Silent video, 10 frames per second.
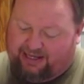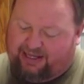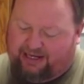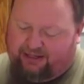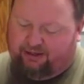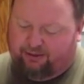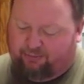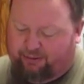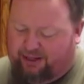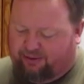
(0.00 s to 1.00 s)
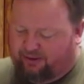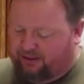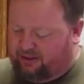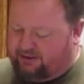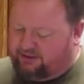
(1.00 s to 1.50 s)
I like it a little better than
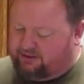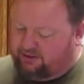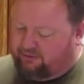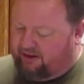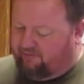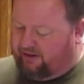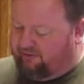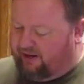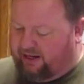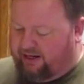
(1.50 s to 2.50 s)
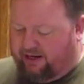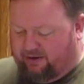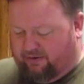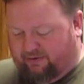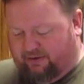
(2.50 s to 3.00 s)
this. I just don't have any right
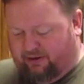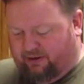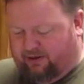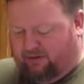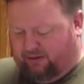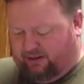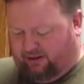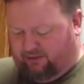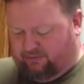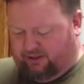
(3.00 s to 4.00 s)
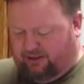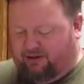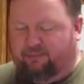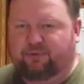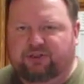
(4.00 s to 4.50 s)
now. Let me close that
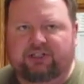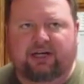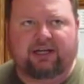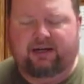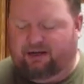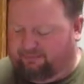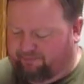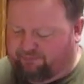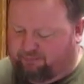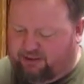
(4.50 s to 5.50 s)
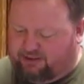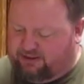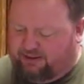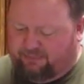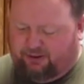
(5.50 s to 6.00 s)
up and we'll shake it up.
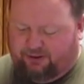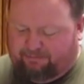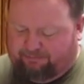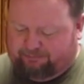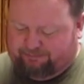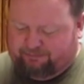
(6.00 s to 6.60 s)
Bust it up good.